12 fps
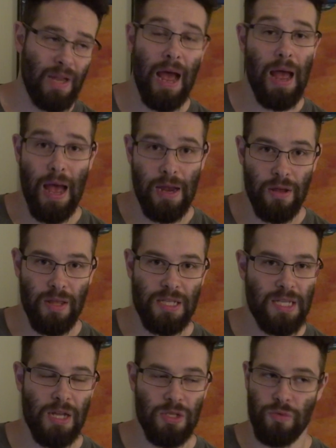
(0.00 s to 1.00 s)
I, I know
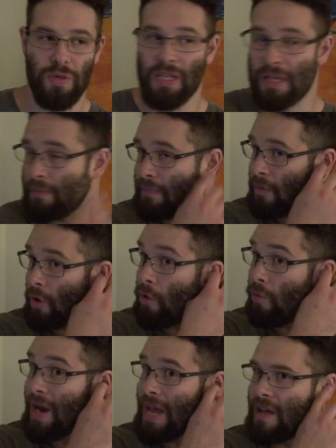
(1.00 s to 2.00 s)
that sounds really
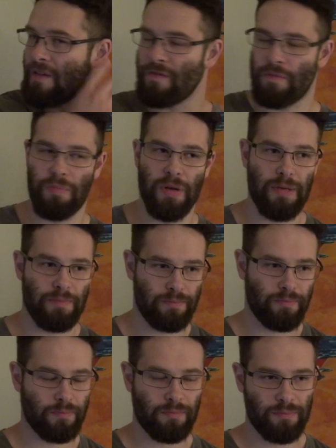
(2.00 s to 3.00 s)
grave, but
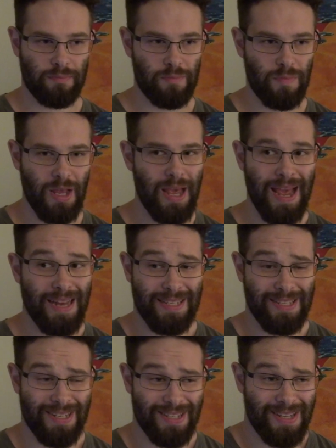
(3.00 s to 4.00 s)

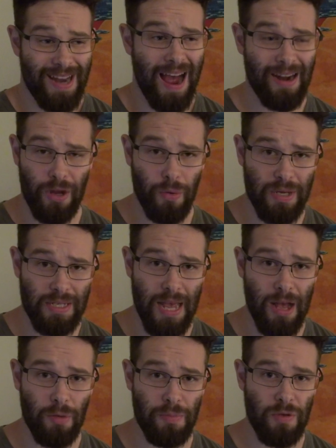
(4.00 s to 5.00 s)
it's just not going
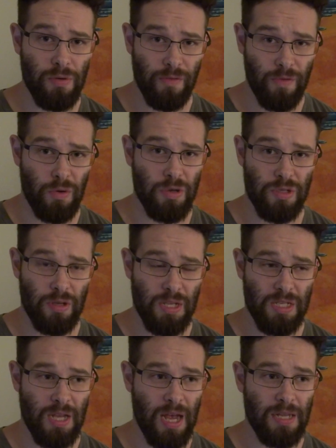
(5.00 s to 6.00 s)
to help you to focus on
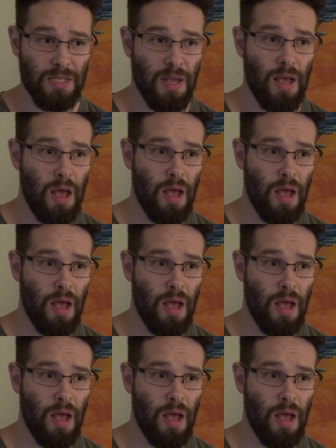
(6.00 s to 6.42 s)
the signs.